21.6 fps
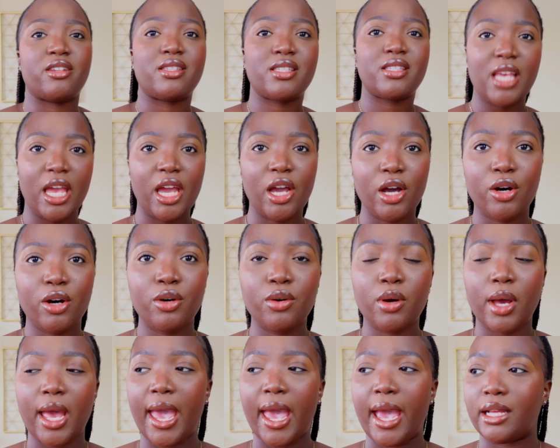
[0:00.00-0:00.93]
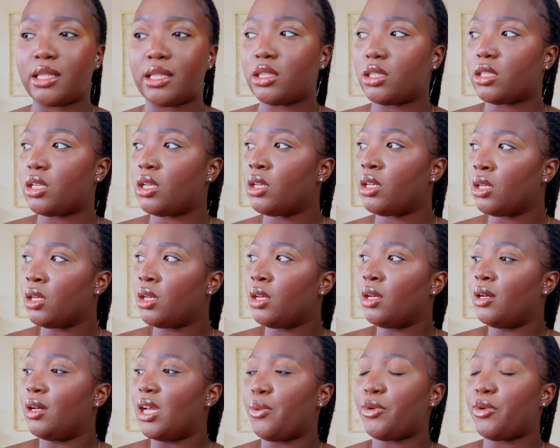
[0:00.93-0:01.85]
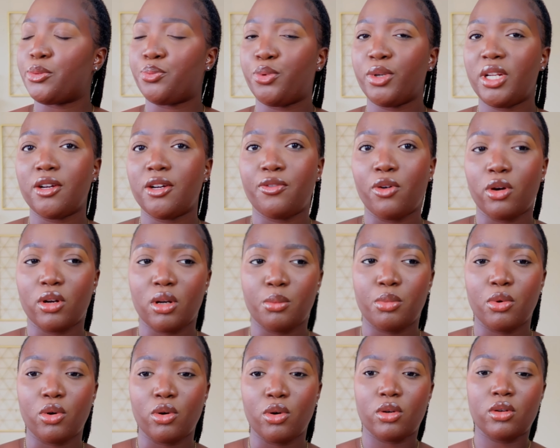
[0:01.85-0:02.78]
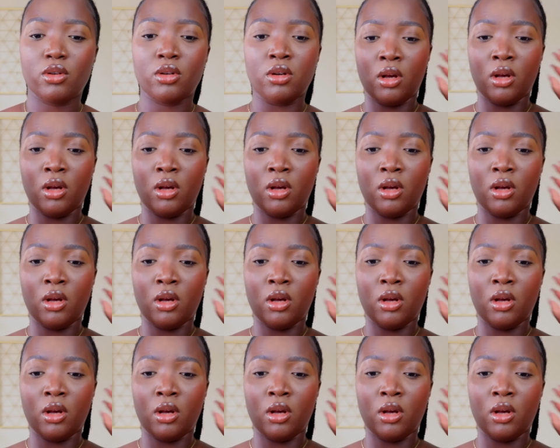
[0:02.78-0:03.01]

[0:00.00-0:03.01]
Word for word: sale and it was pretty affordable